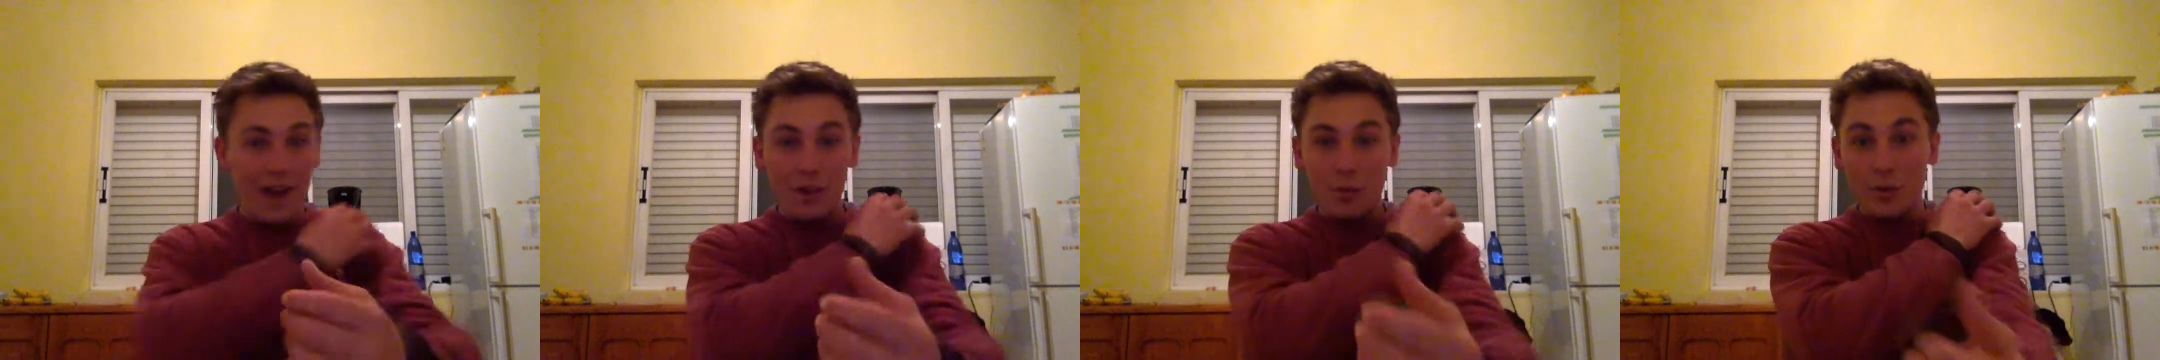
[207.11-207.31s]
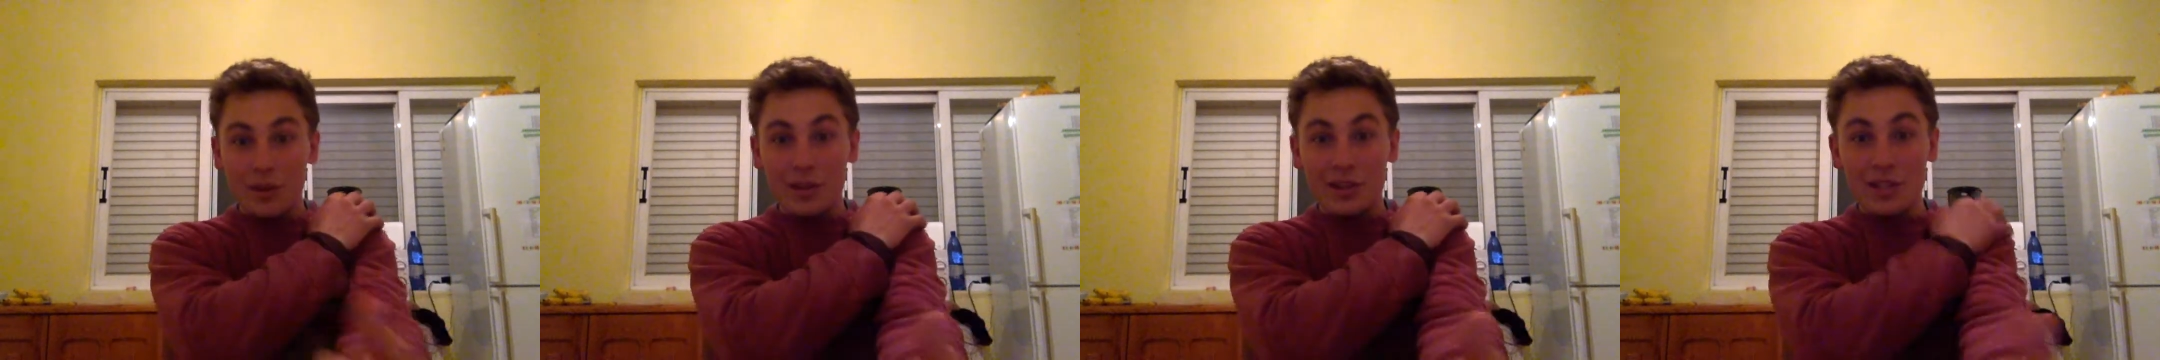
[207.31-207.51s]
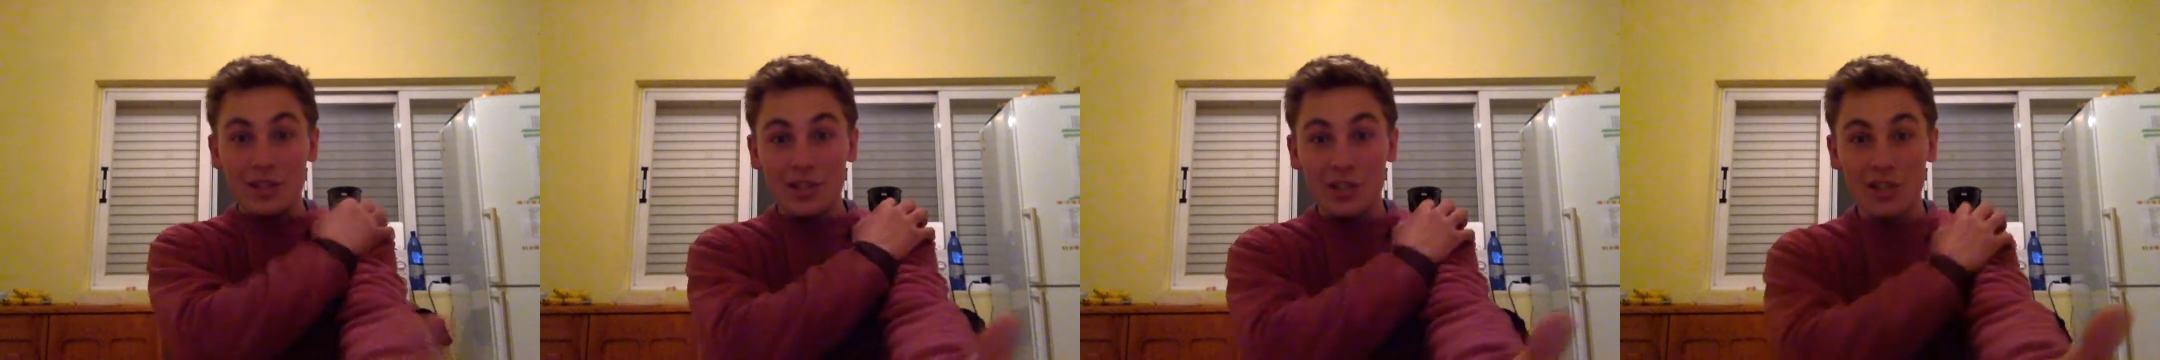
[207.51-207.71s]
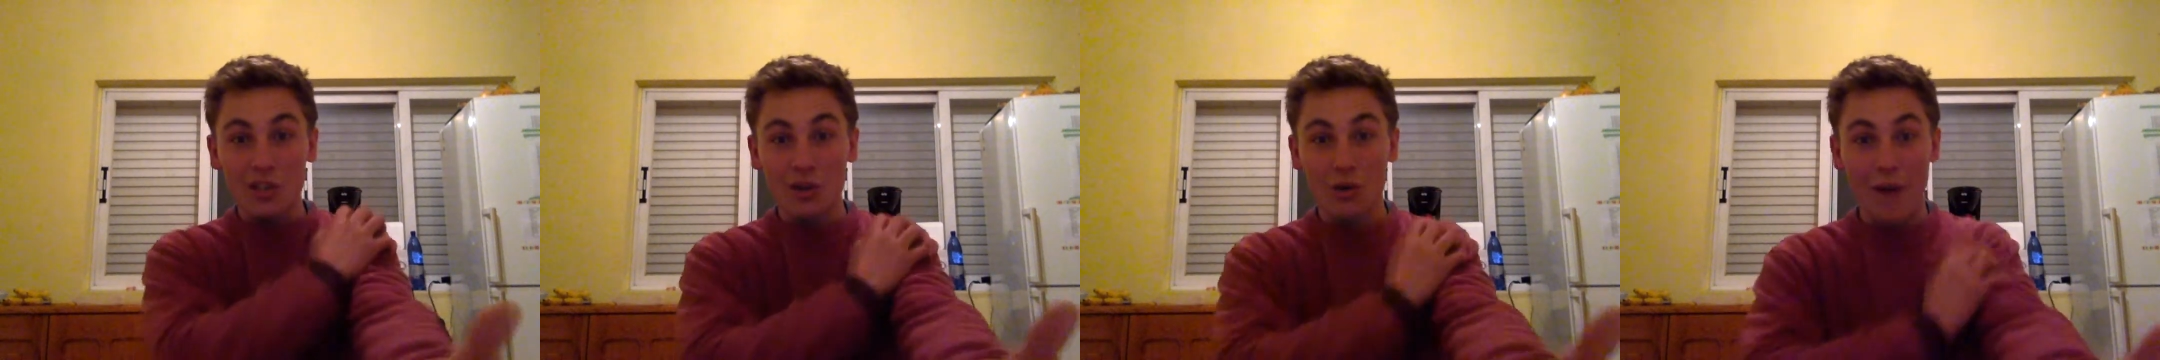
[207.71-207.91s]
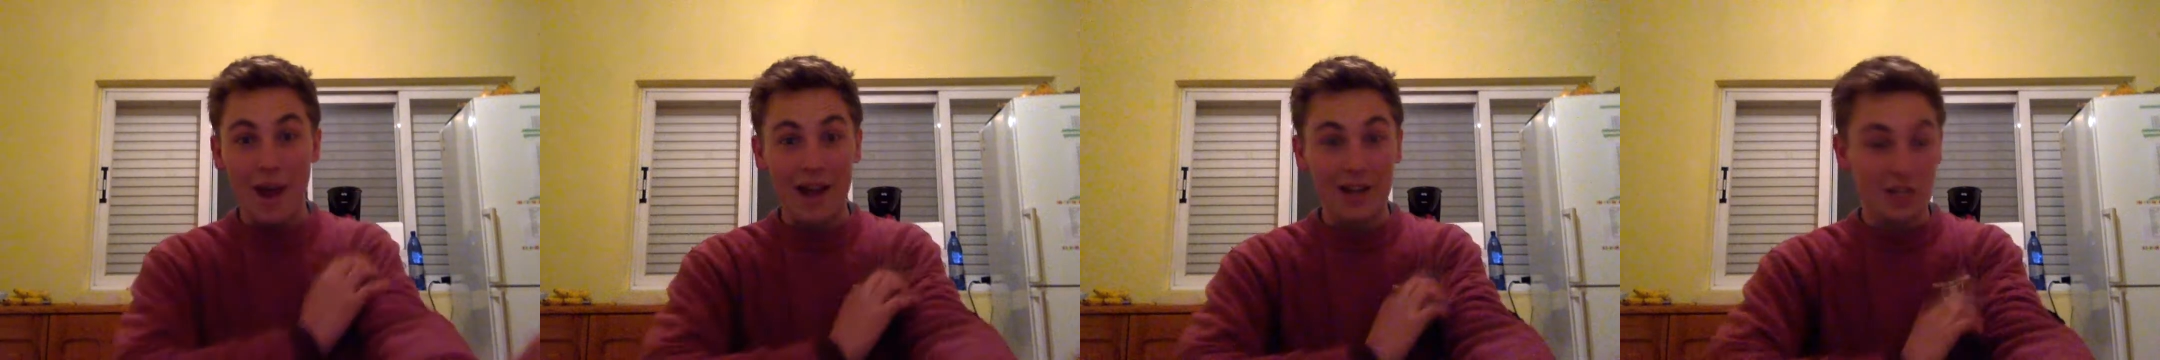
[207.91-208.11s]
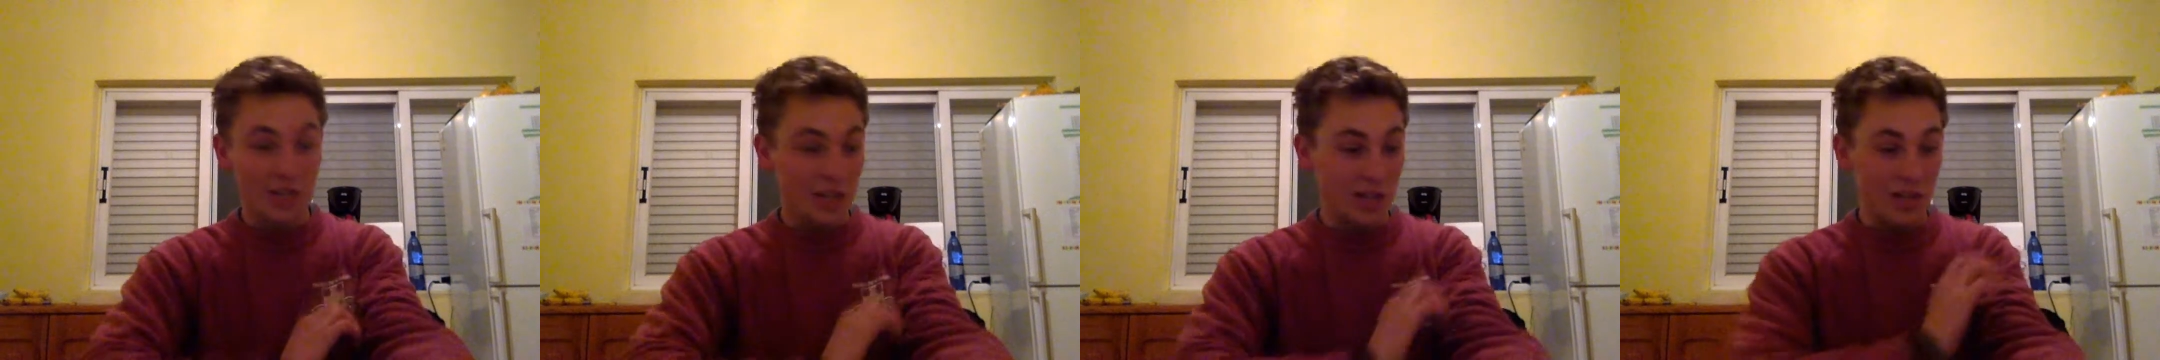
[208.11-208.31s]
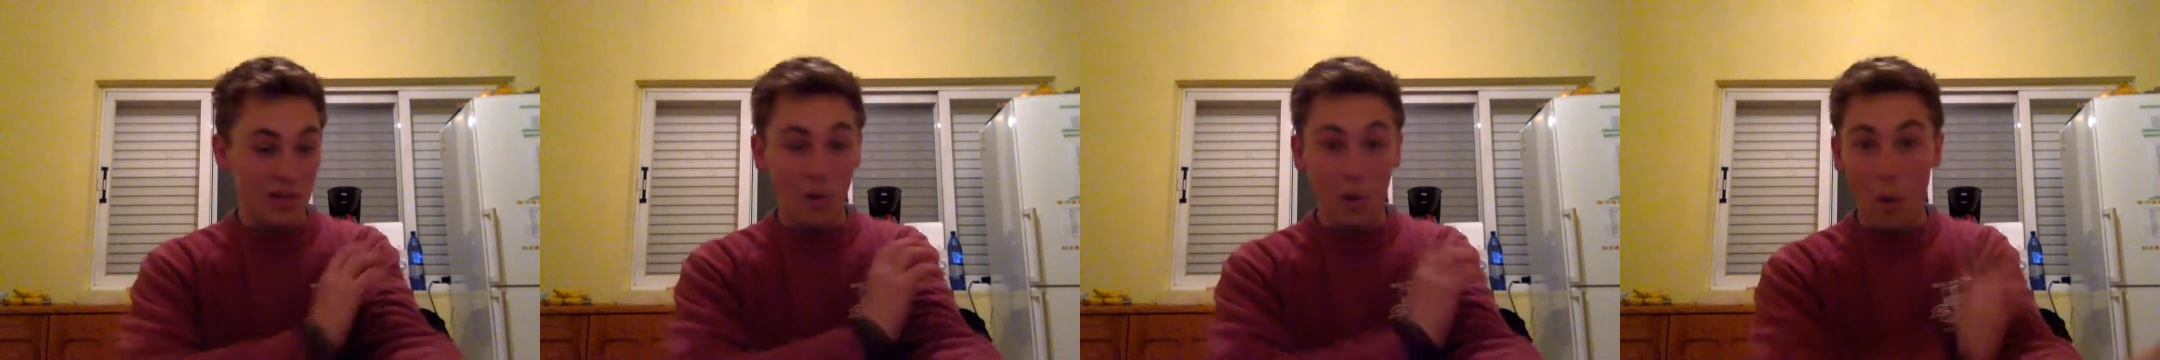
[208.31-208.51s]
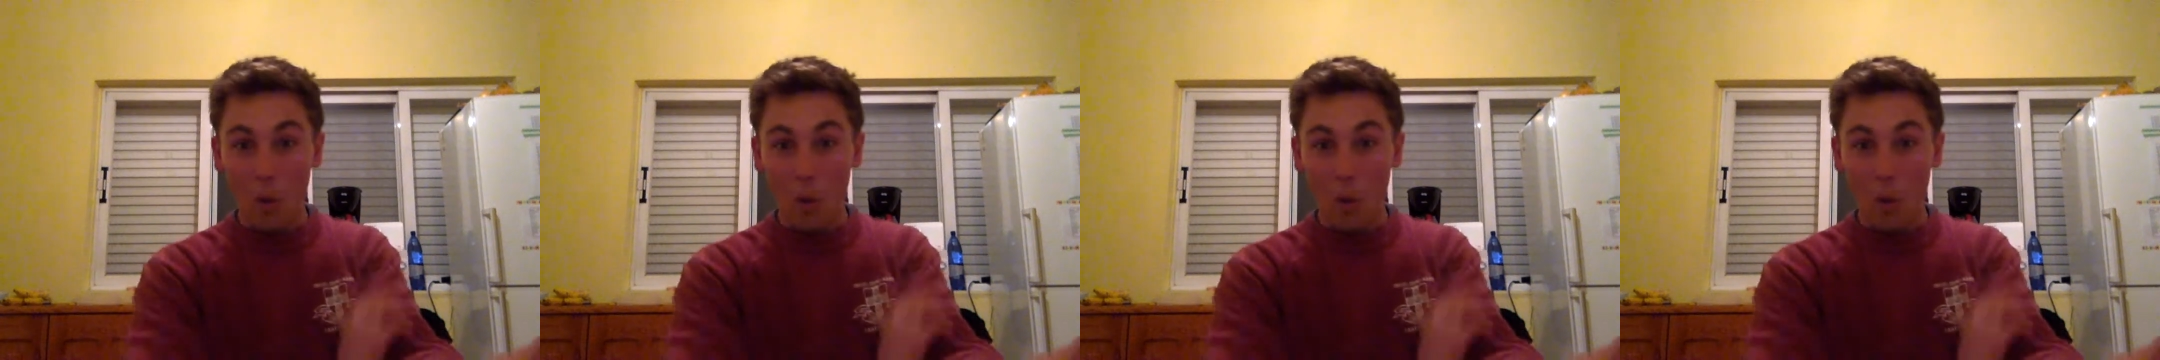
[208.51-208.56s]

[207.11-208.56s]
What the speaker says: with scratches